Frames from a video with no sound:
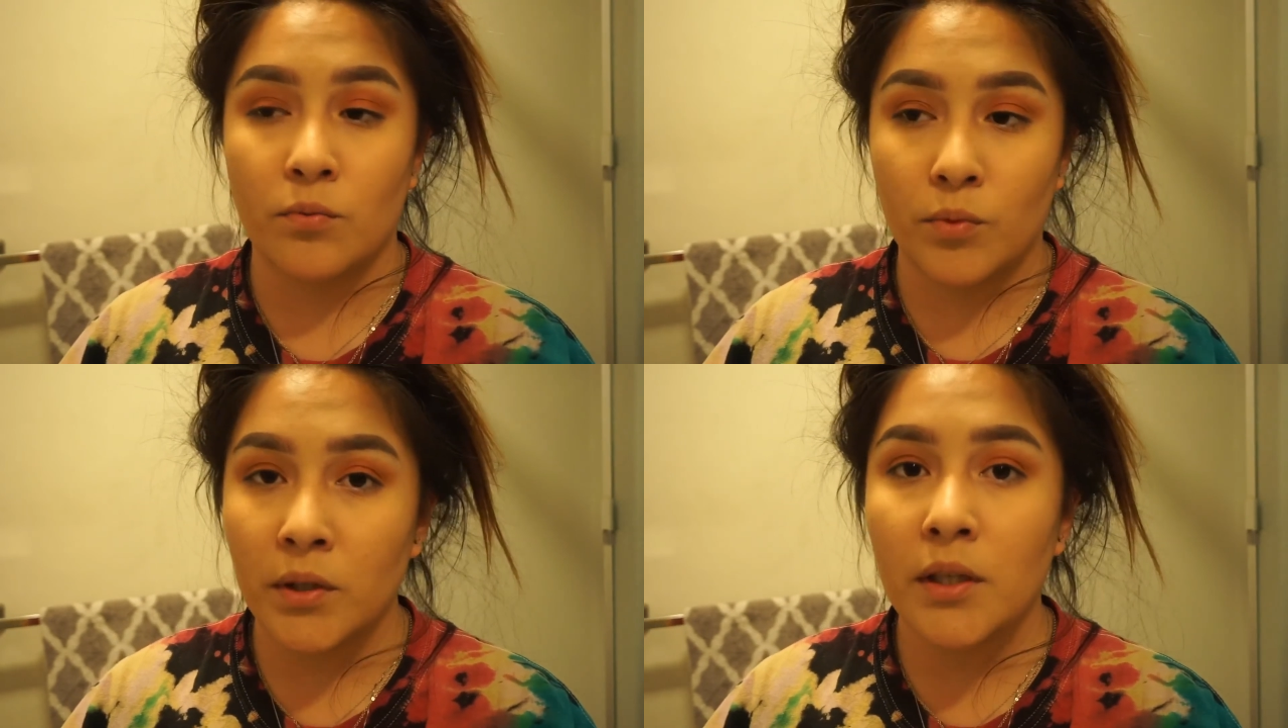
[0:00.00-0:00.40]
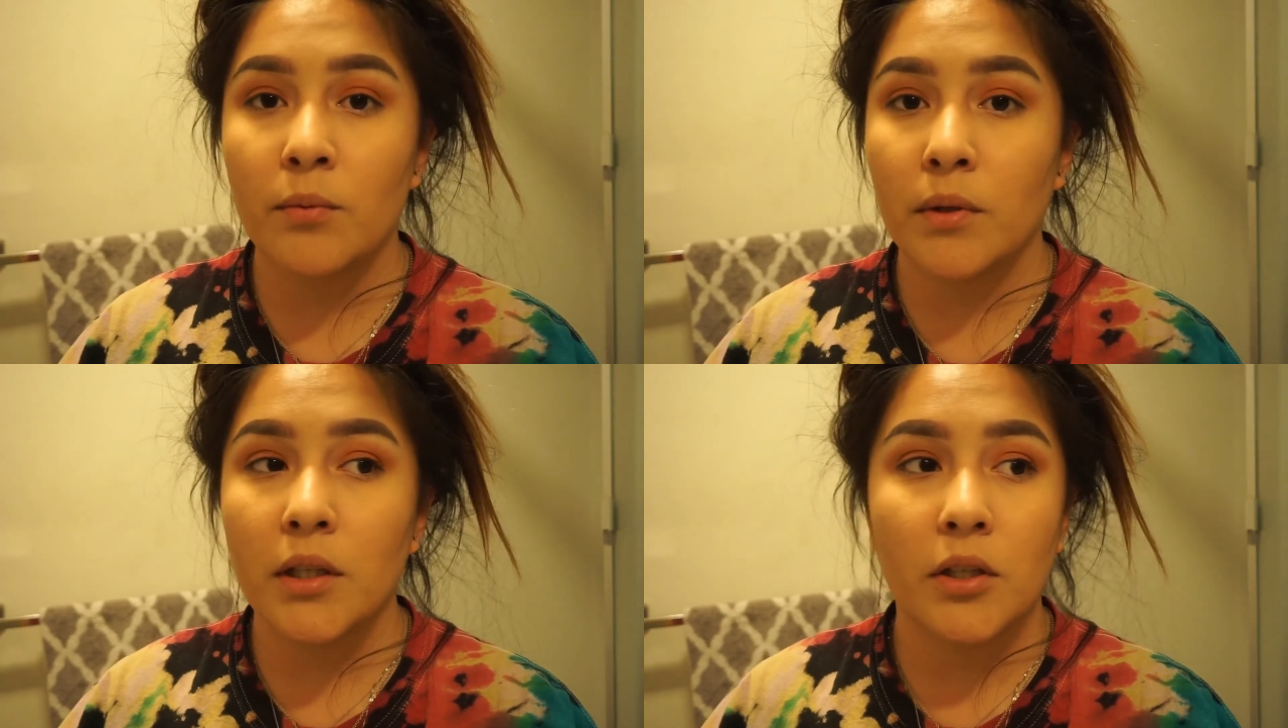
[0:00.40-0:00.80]
really,
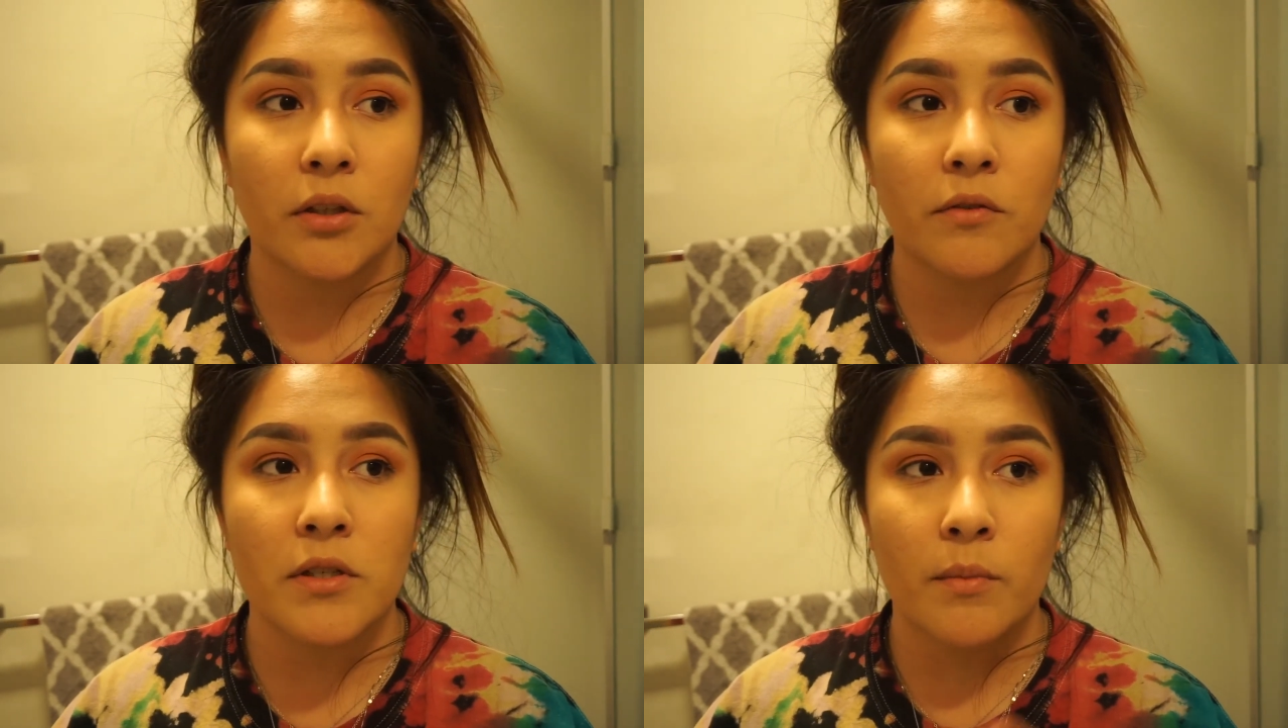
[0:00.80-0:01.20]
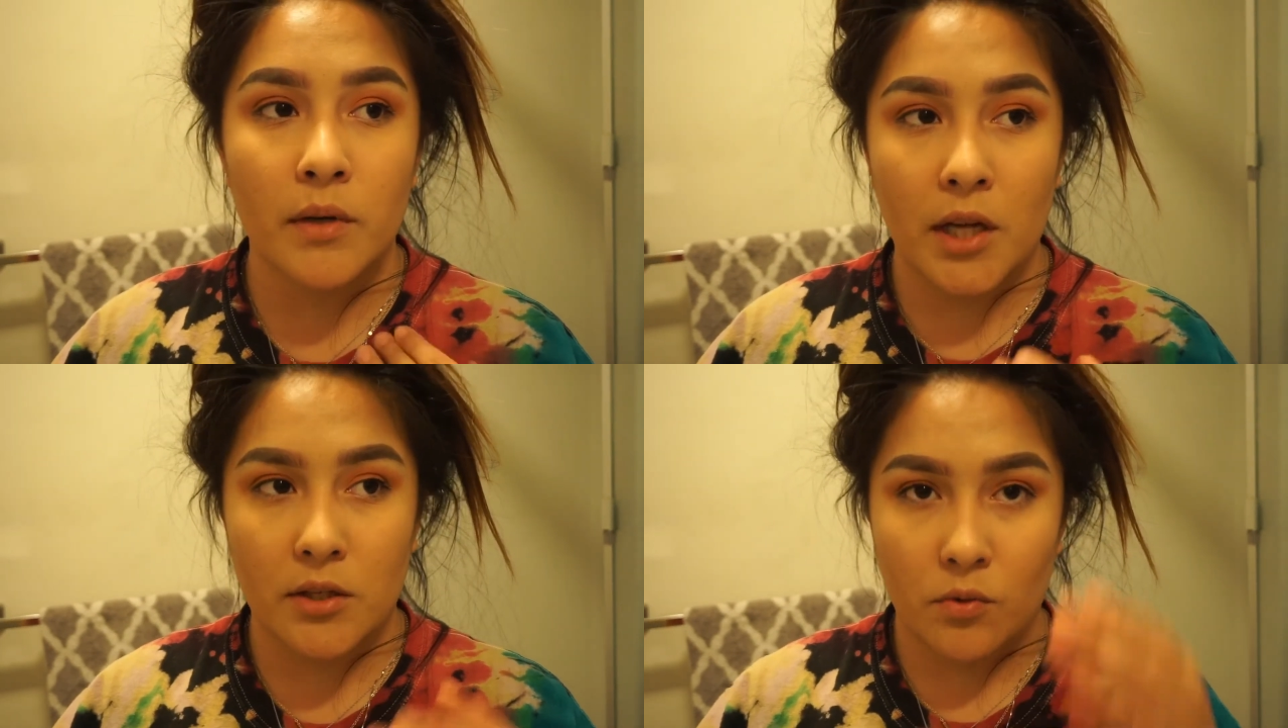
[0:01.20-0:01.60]
really good for
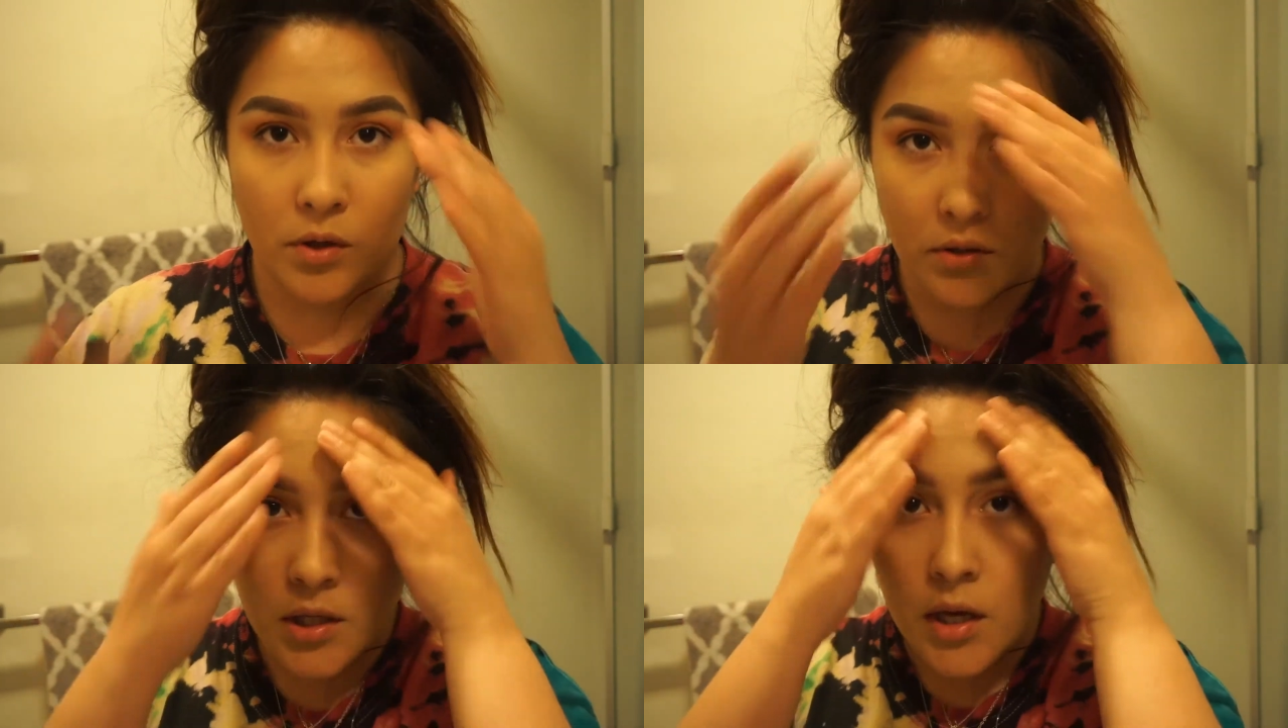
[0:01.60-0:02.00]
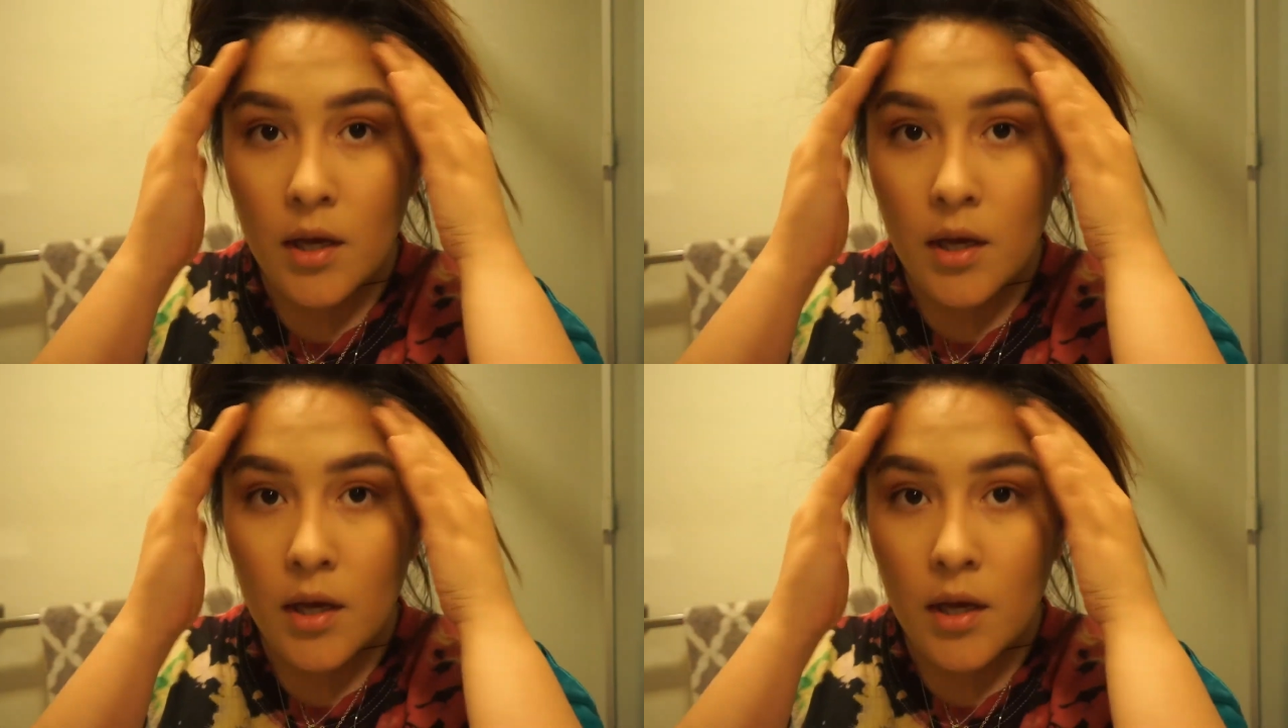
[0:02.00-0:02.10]
somebody who has oils.